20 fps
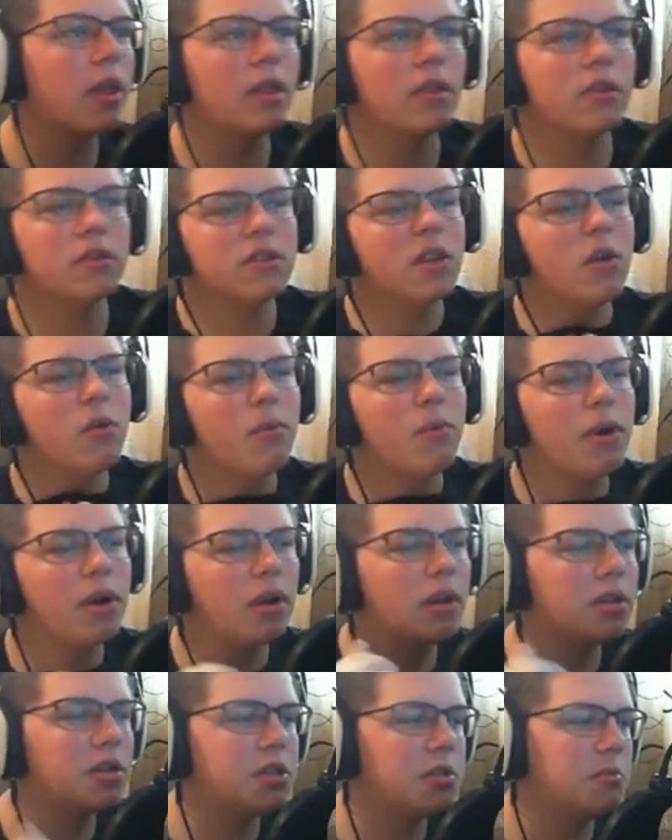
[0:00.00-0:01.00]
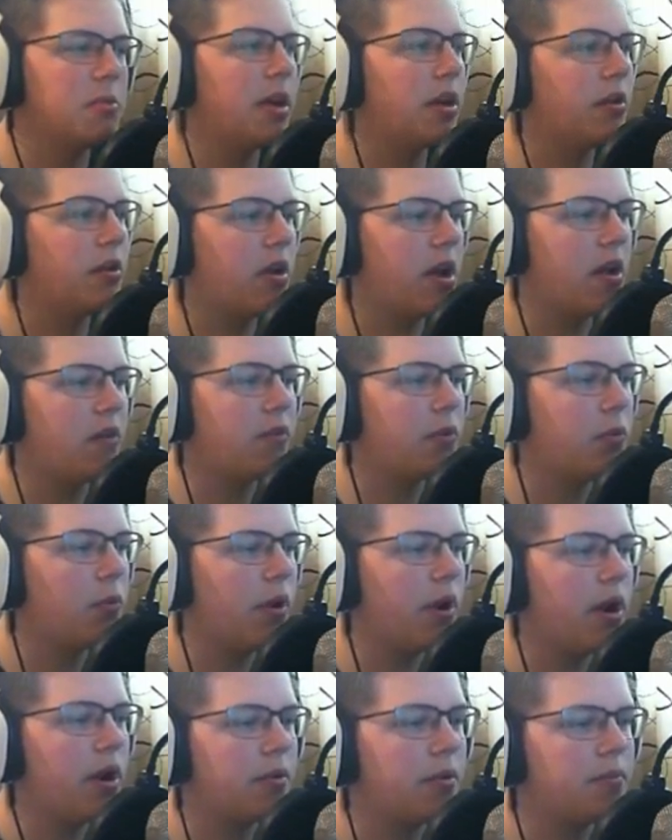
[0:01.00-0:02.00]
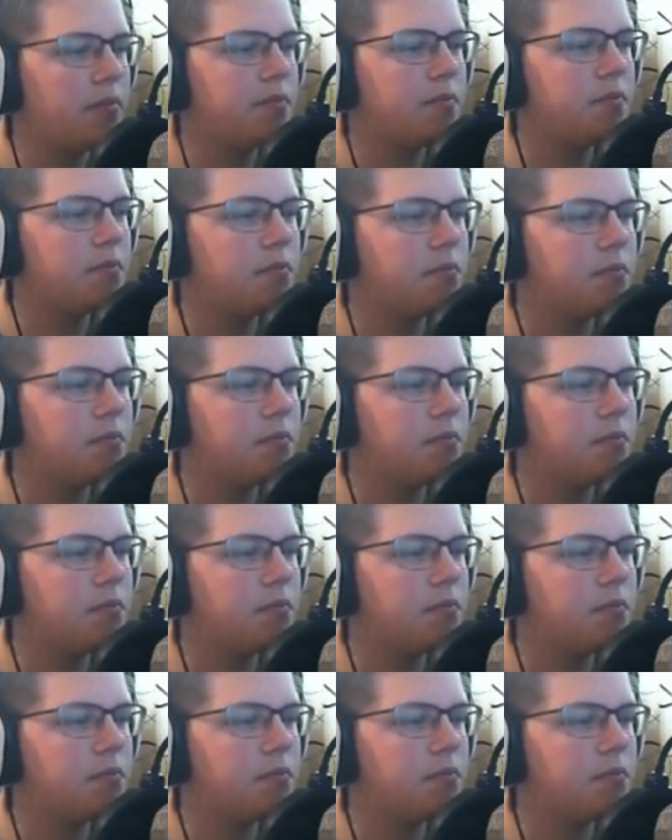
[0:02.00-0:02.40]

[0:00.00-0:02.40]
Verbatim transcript: working, there's like a weird glitch in Minecraft where